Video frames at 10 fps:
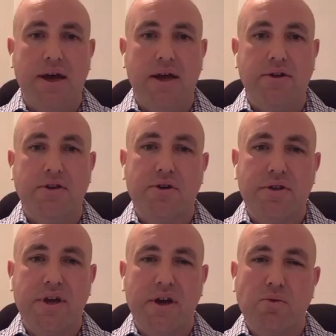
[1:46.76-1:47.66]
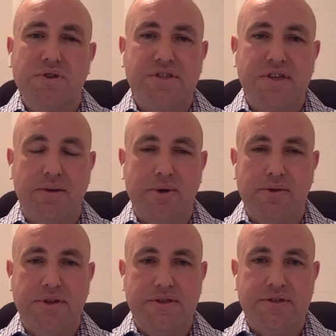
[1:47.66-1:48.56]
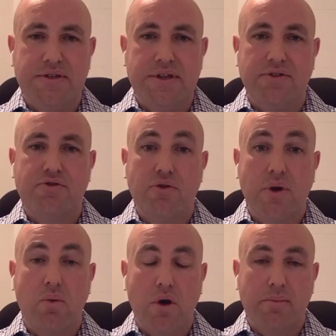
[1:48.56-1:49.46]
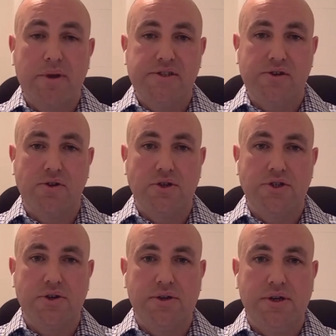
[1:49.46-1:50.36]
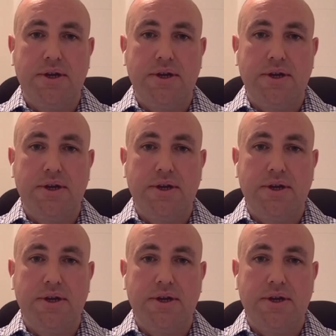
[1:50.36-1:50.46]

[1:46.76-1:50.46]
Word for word: And the other thing I would say about this is that through our workplace culture,